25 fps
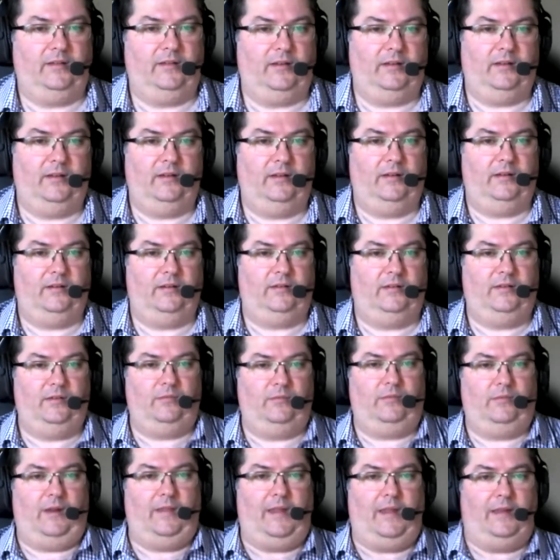to to
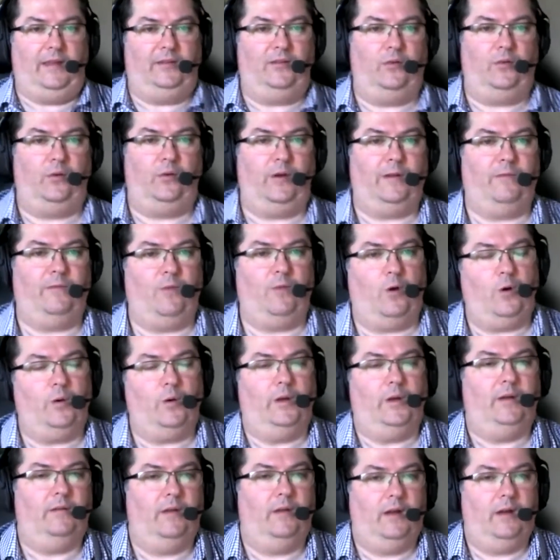run that story
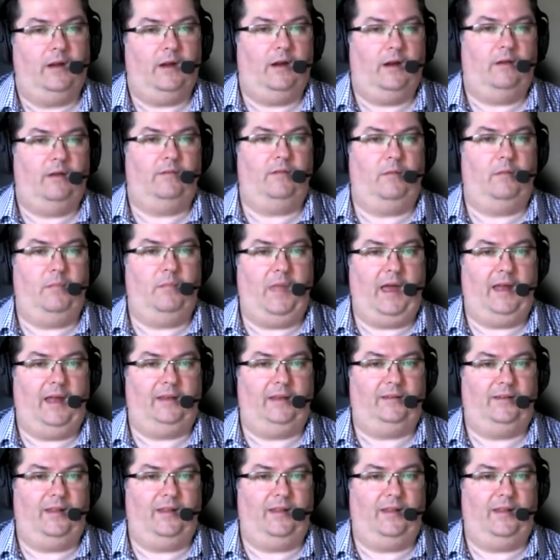forward from that.